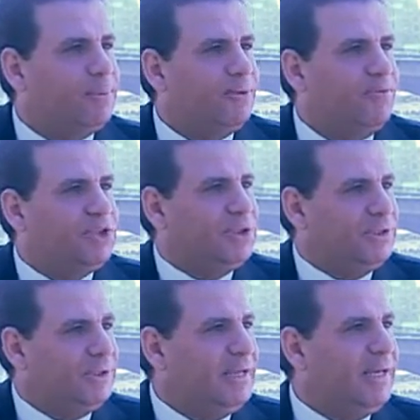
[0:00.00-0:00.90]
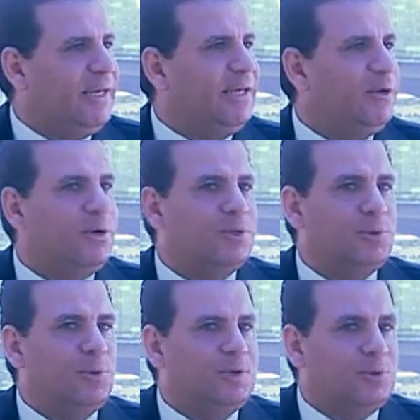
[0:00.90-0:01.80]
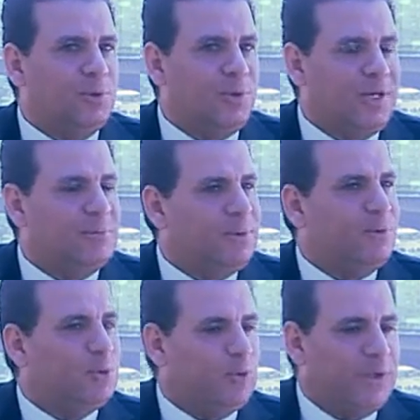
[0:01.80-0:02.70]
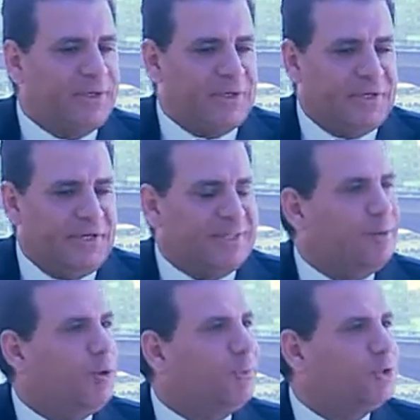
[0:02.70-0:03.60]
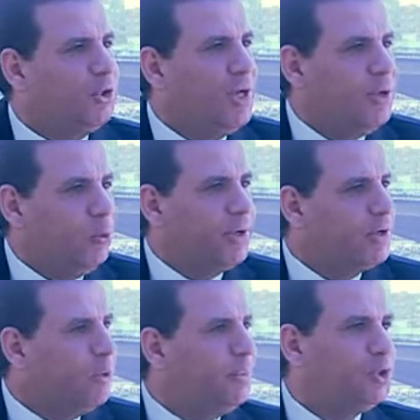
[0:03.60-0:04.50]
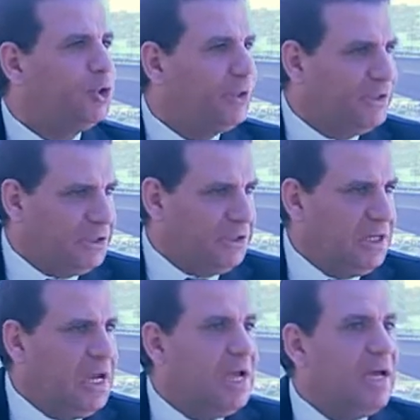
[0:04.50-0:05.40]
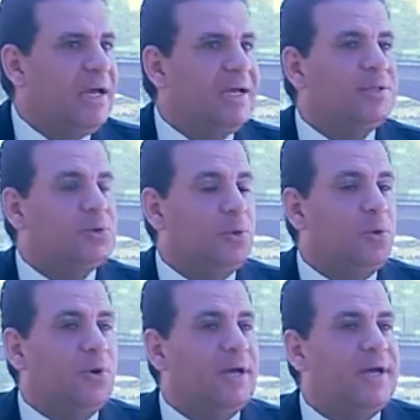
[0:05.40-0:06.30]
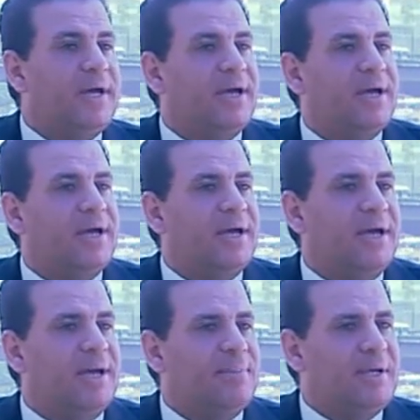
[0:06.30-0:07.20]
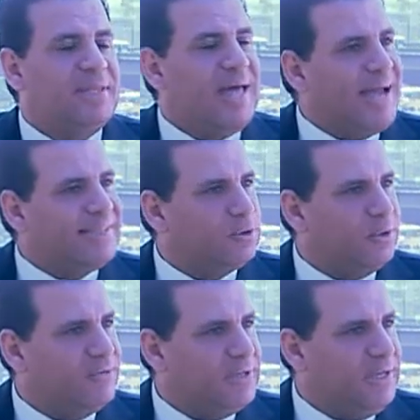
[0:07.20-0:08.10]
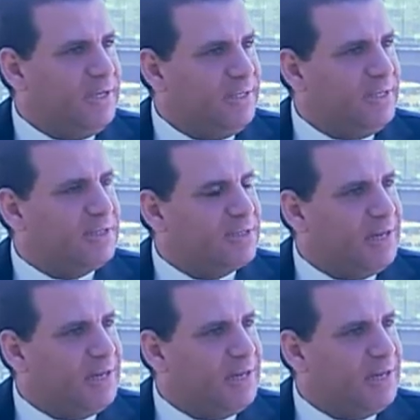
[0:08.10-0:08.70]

profession to help you to create a work opportunity. A main axis of the Decent